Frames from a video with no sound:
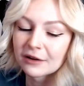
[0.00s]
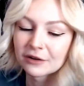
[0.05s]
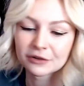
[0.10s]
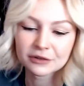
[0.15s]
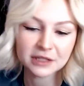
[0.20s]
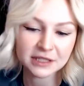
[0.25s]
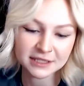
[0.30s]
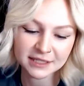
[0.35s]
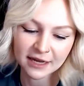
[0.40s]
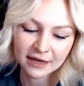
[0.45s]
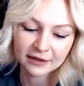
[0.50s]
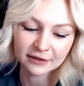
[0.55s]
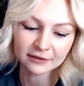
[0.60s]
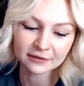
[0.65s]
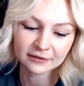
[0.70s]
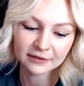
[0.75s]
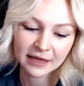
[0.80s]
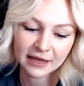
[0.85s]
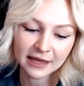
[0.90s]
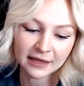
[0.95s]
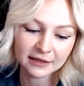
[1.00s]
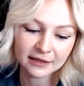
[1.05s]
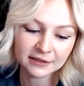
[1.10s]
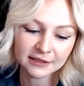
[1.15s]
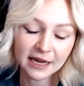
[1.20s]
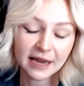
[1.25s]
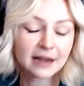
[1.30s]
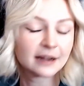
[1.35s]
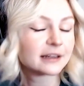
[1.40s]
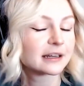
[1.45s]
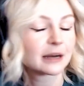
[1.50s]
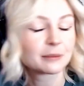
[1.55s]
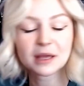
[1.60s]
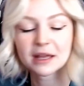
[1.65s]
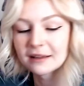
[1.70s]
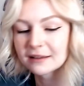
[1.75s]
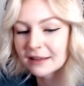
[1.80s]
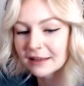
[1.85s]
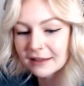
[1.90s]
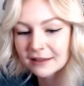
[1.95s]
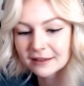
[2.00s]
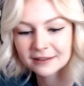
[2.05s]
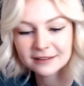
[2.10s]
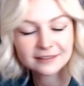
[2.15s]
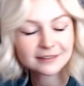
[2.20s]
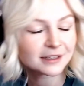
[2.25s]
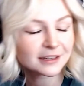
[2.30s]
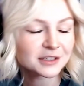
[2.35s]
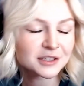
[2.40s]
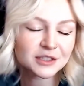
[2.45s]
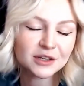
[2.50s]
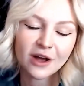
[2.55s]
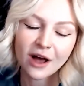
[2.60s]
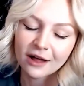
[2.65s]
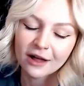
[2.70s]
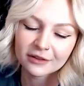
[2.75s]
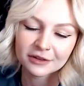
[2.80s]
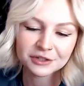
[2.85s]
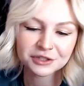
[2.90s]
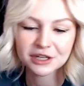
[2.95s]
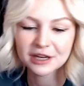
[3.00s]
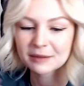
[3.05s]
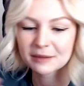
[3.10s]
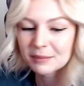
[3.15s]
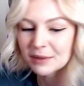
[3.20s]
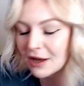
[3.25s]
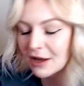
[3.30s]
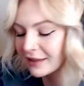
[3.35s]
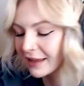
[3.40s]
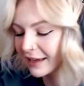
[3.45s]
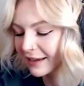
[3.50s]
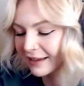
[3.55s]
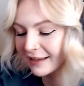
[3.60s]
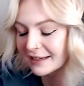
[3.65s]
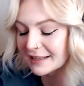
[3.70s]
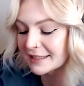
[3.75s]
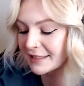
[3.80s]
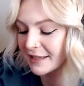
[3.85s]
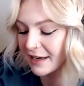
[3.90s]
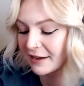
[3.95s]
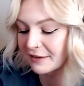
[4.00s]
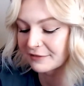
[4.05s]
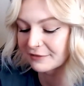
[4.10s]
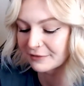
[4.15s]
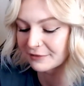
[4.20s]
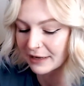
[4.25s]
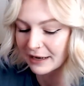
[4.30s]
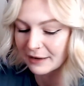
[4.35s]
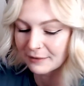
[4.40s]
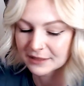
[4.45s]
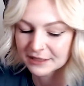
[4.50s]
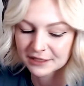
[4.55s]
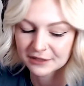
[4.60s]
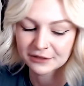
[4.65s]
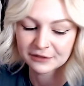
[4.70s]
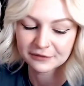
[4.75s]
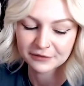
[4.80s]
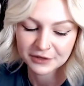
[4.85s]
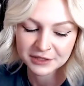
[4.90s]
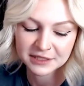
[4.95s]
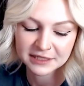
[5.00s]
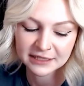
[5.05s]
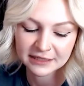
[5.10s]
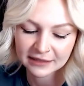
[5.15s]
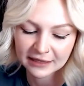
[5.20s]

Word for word: under the sun, and I ended up getting like a scholarship and all that kind of stuff when I went to university.